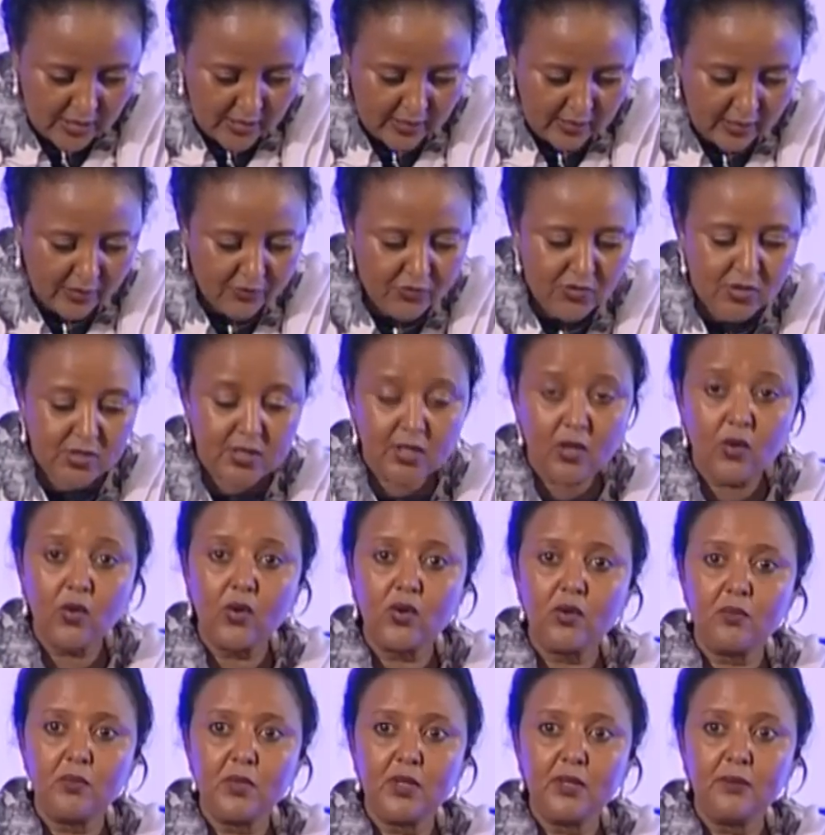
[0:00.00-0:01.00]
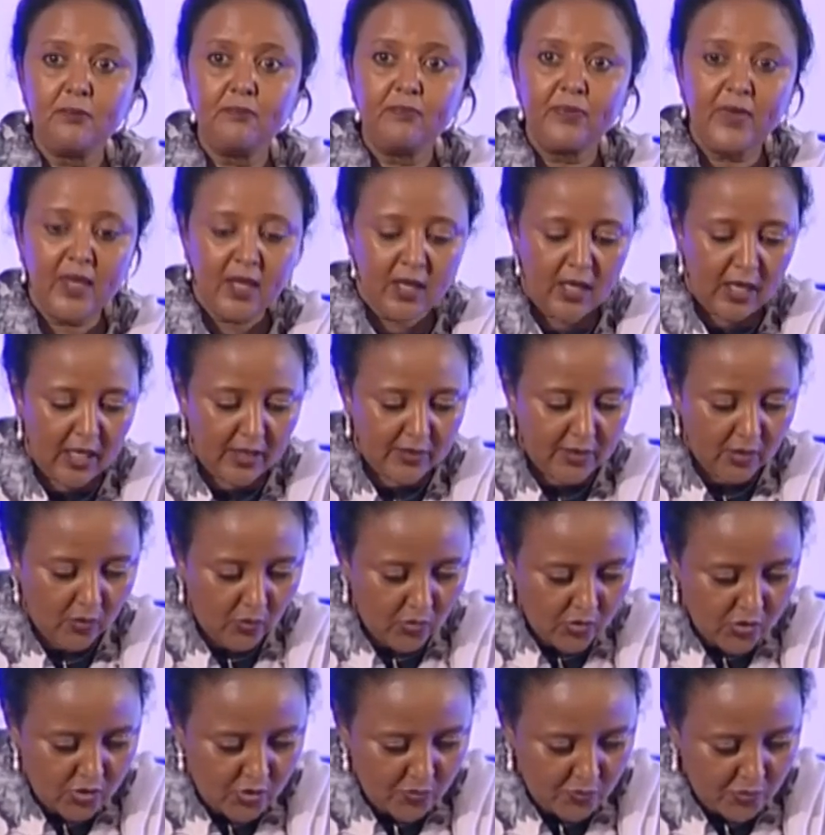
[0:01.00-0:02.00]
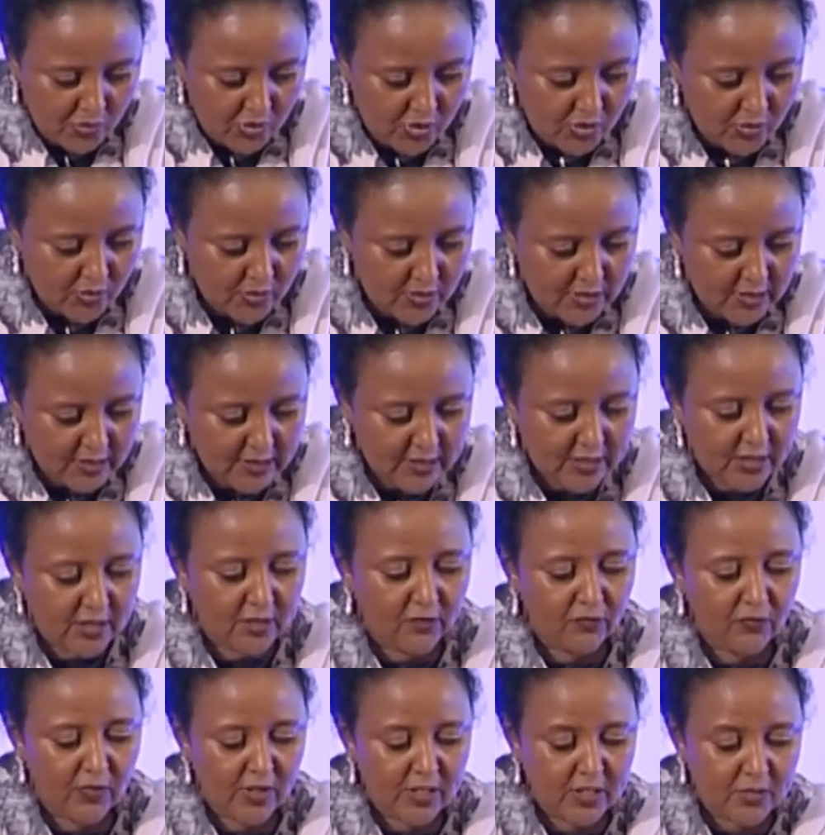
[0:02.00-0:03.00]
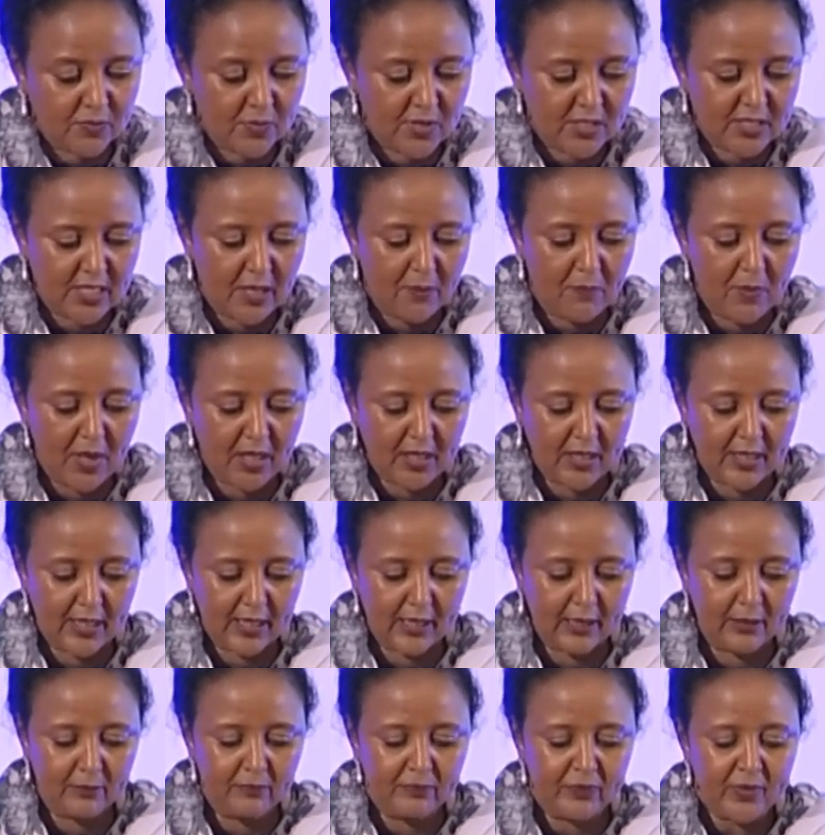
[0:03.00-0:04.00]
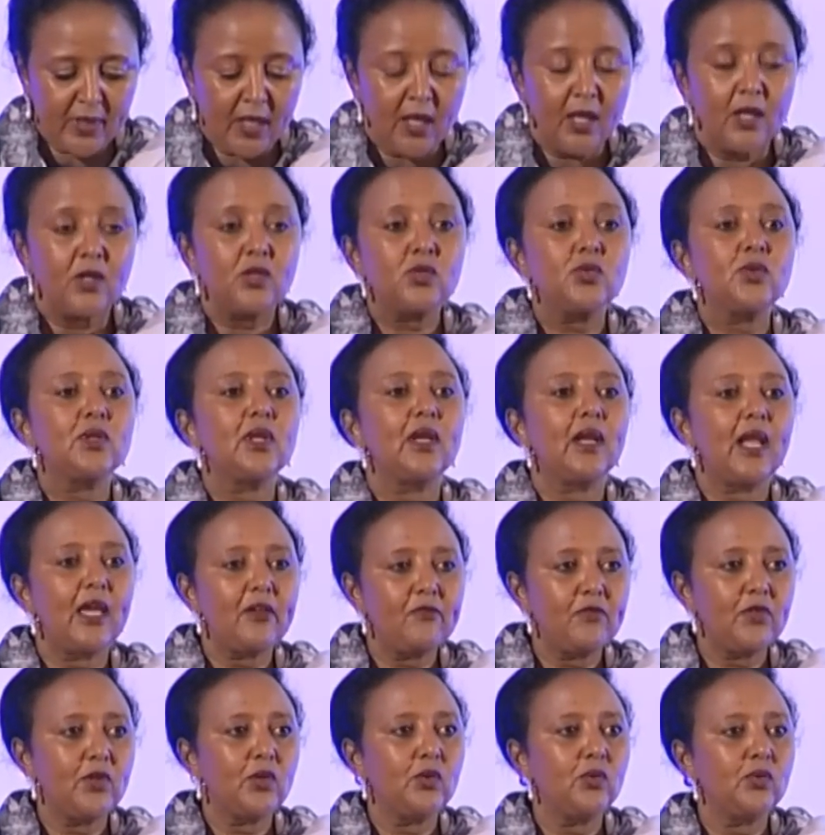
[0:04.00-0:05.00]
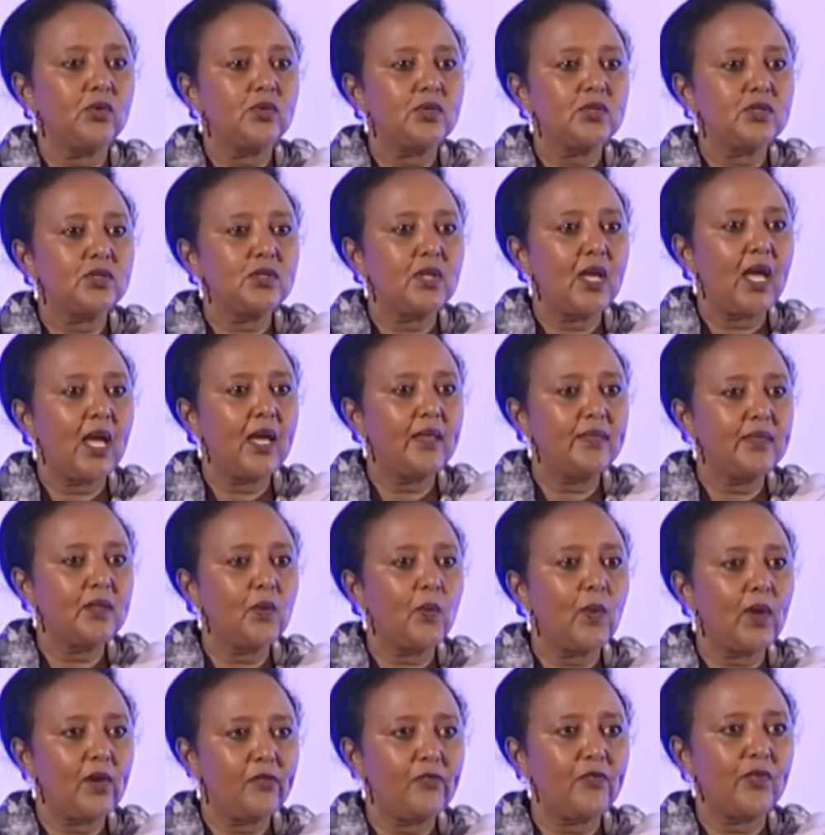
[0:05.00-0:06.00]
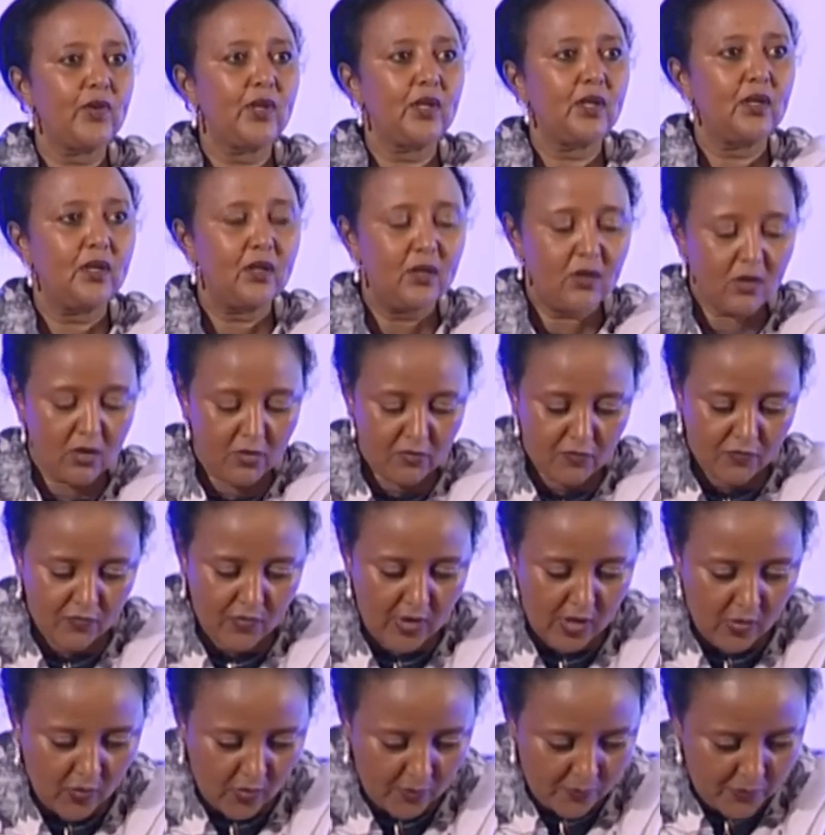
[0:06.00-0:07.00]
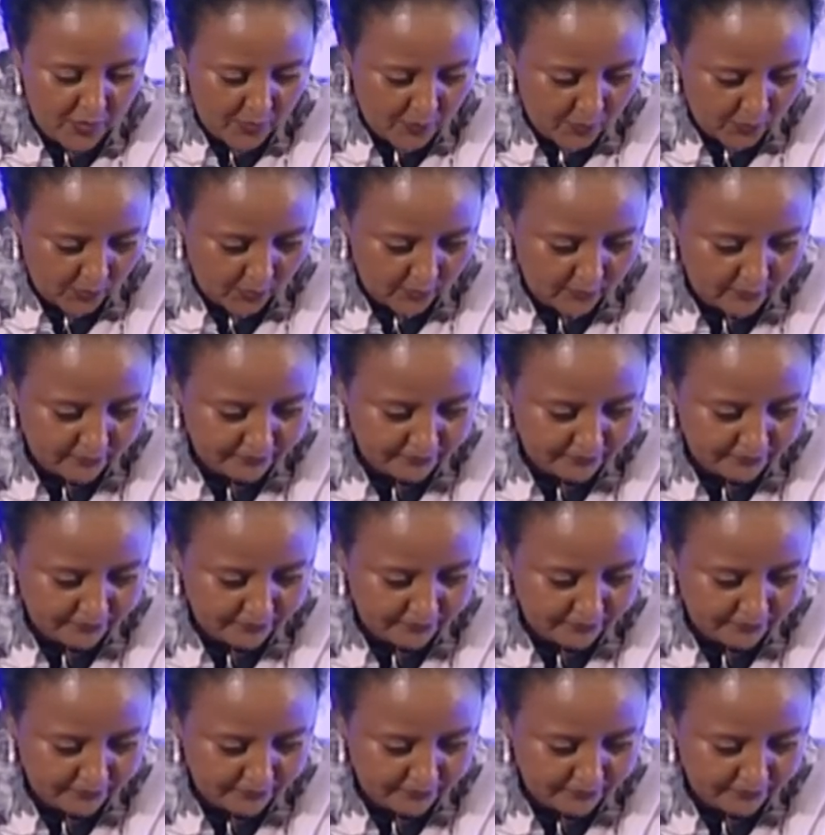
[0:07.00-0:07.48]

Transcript: country's economy, and the contributions that these investments are making to the livelihoods and the welfare of our people.